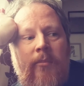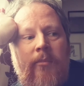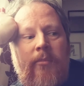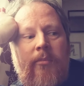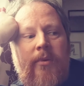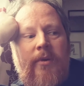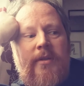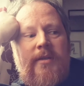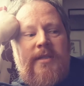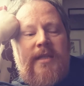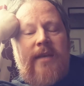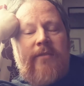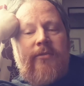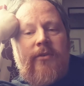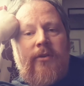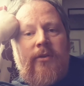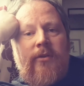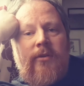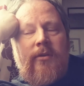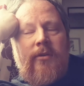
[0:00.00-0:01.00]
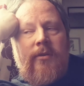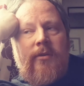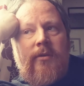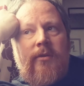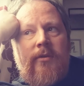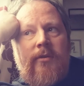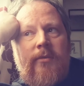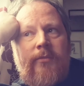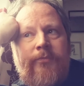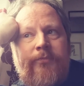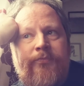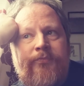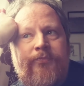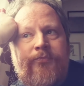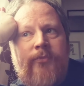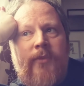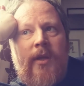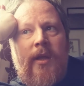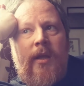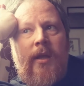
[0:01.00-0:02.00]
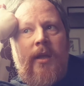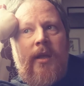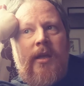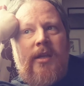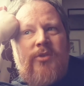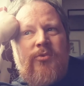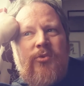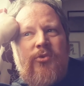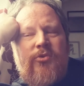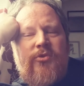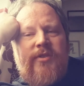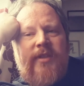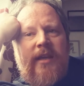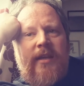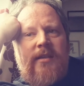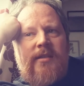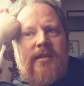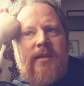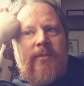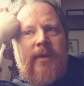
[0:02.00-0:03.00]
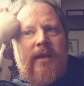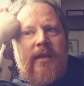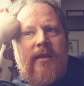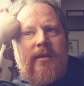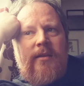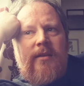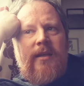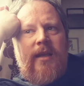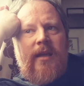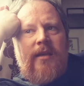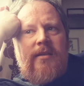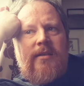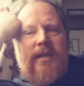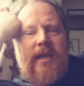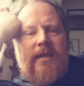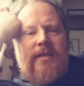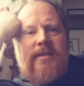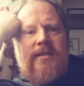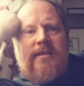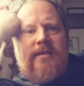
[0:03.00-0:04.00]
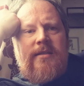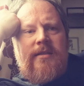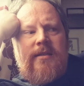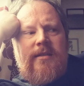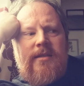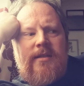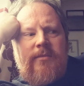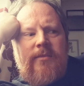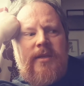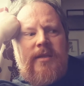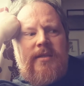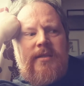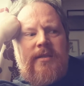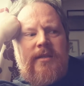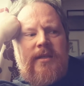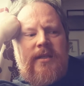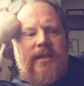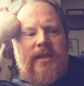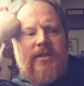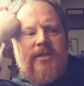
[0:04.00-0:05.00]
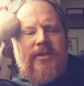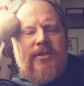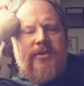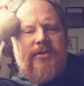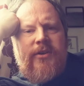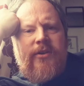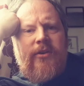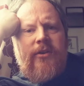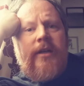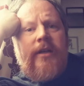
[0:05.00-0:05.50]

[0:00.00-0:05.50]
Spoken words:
But it's never, it's one of those things. I mean, yeah, yes, some of these conditions are